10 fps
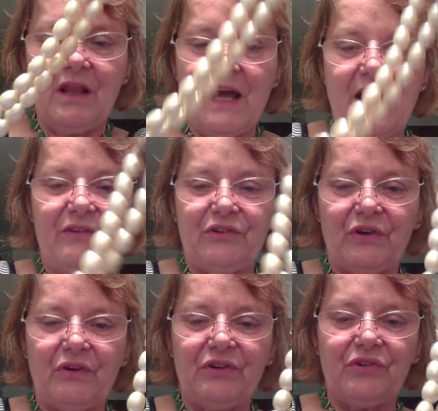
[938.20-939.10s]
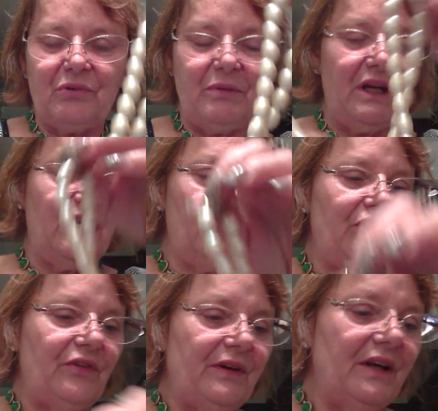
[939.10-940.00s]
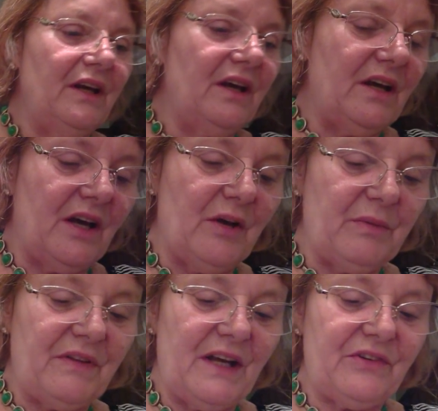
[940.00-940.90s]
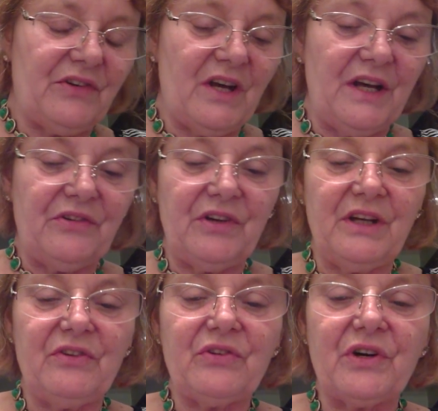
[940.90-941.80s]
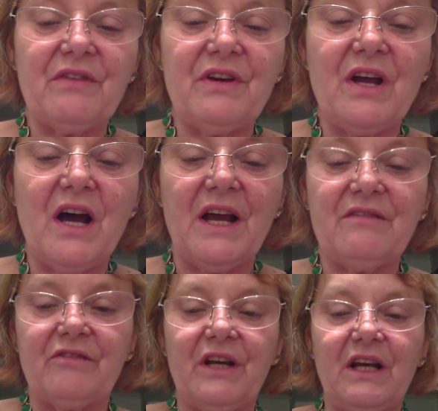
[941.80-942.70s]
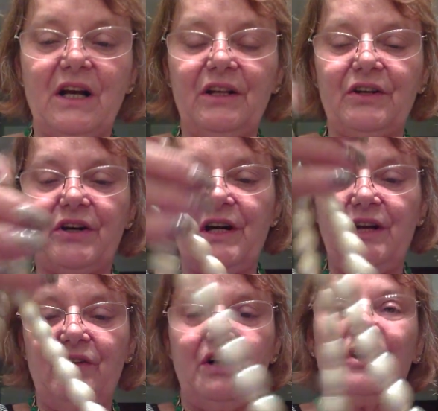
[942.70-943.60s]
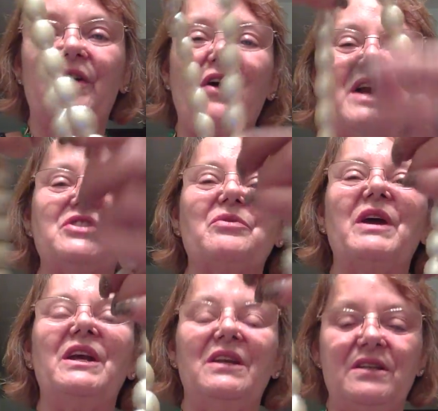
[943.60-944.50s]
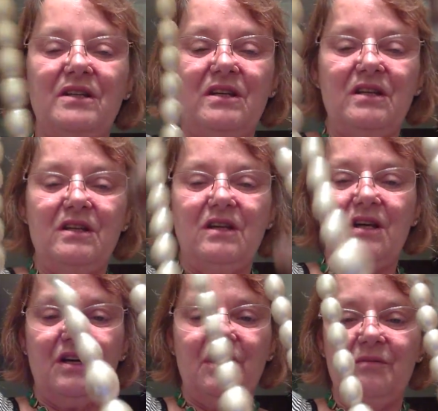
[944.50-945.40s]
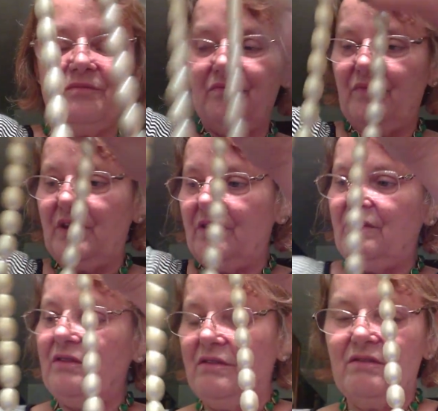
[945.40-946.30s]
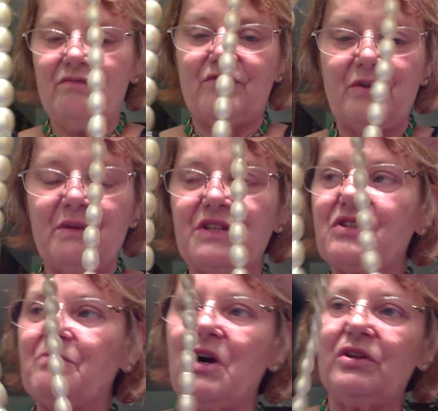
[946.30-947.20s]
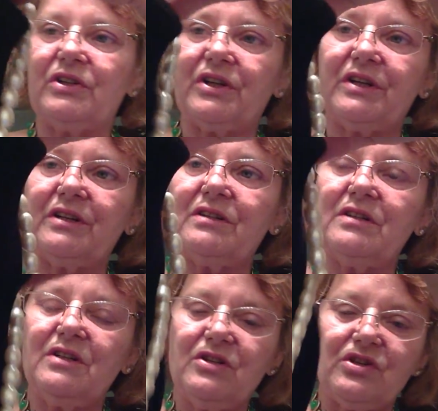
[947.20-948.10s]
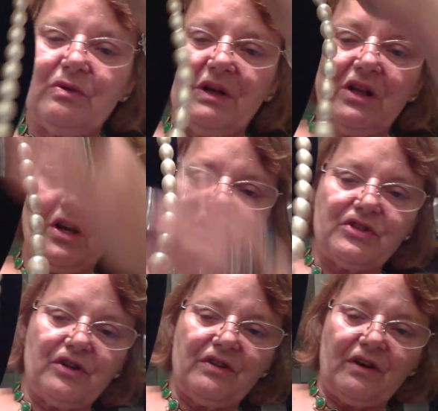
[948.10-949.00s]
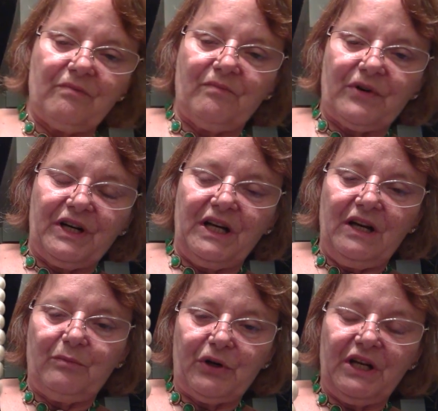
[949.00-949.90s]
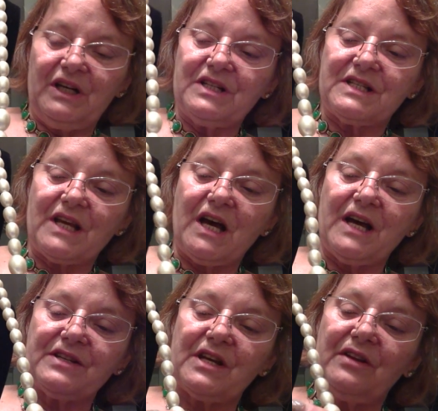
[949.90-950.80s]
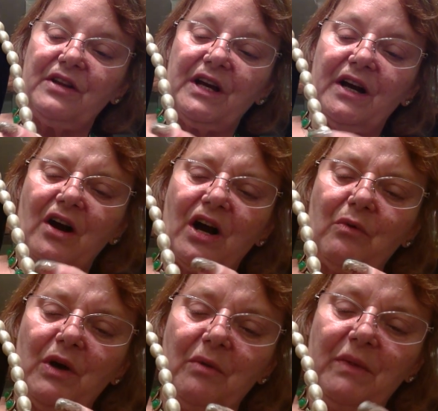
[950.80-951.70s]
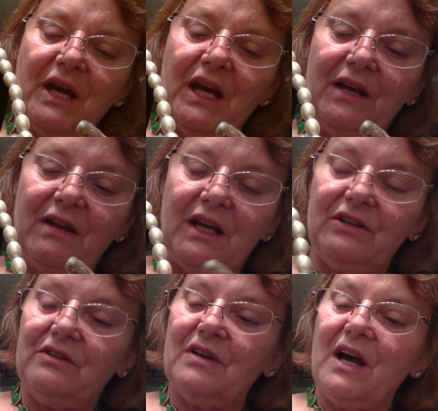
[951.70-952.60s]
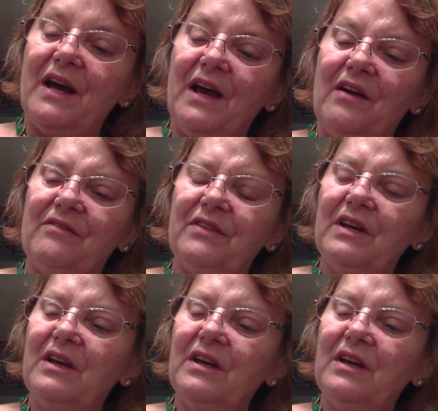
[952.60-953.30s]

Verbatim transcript: glass or crystal beads, um, but that's nice, and it's sort of an ivory color, and they're graduated um, from a smaller to a larger. They're pretty pretty good size, and they are well made. They do not have